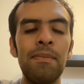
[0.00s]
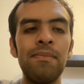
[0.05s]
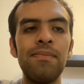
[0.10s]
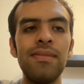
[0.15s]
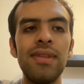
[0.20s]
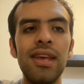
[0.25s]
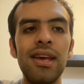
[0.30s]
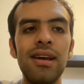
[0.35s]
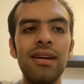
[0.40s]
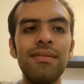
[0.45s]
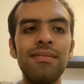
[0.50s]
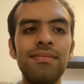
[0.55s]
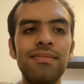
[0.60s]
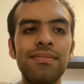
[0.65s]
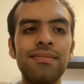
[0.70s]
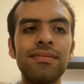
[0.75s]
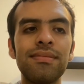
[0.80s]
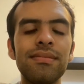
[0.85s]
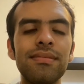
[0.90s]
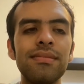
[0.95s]
Yeah.
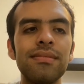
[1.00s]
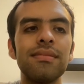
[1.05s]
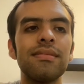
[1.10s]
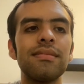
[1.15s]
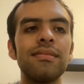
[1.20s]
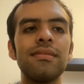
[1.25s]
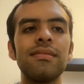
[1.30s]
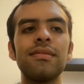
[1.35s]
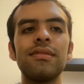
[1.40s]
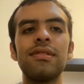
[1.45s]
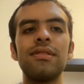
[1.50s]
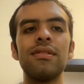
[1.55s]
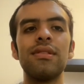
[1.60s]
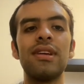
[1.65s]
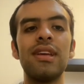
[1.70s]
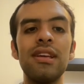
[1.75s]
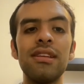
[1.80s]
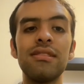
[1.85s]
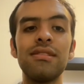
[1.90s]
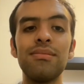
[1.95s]
So
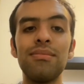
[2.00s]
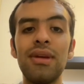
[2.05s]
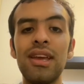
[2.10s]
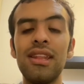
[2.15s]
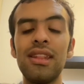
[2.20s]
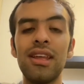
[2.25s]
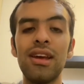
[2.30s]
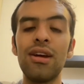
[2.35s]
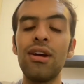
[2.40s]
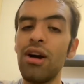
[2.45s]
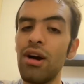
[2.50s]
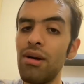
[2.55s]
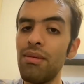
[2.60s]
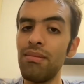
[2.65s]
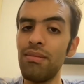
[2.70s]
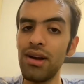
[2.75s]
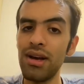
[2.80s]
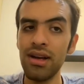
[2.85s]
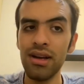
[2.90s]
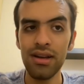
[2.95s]
he is making the
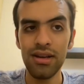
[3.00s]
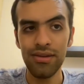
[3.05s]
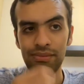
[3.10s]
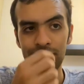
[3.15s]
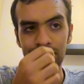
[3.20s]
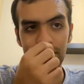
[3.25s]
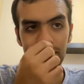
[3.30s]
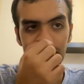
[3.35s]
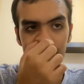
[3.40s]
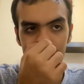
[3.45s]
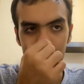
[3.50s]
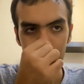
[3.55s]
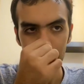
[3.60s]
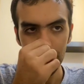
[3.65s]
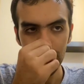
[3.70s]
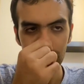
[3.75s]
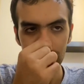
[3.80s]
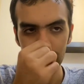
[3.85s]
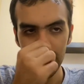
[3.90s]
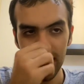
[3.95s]
comeback.
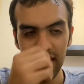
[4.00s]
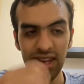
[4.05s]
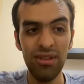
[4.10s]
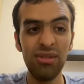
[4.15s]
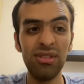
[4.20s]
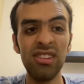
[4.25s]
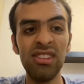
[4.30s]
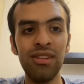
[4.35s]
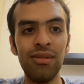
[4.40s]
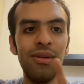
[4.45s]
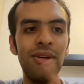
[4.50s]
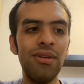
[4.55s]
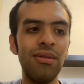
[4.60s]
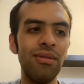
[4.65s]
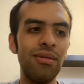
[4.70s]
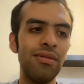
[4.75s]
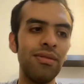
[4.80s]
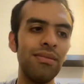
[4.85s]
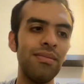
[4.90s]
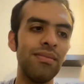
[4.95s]
He uses
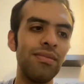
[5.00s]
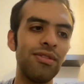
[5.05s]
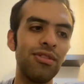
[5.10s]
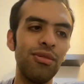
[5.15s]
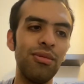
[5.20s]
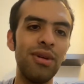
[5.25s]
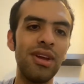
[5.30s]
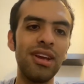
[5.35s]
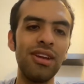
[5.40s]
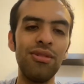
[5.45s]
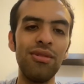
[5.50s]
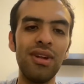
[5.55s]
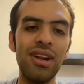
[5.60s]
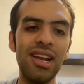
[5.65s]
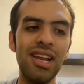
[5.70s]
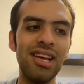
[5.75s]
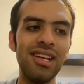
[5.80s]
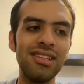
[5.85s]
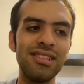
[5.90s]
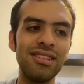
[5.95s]
Nibiru, so we can
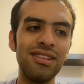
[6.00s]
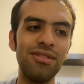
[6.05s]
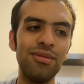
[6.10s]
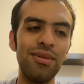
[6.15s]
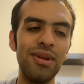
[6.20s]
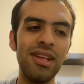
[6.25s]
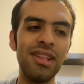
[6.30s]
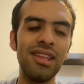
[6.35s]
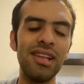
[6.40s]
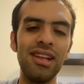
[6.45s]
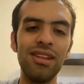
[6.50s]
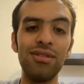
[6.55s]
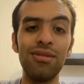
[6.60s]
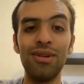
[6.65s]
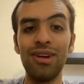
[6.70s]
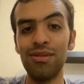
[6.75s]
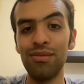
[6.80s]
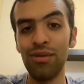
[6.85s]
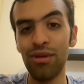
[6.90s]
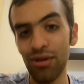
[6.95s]
utilize the Durendal to
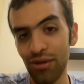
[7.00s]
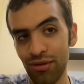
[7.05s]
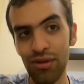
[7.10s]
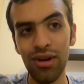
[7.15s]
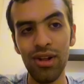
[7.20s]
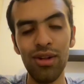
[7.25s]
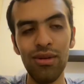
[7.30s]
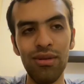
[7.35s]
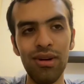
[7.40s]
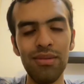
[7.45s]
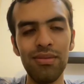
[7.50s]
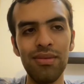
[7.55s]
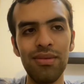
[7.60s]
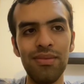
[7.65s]
get more follow-up.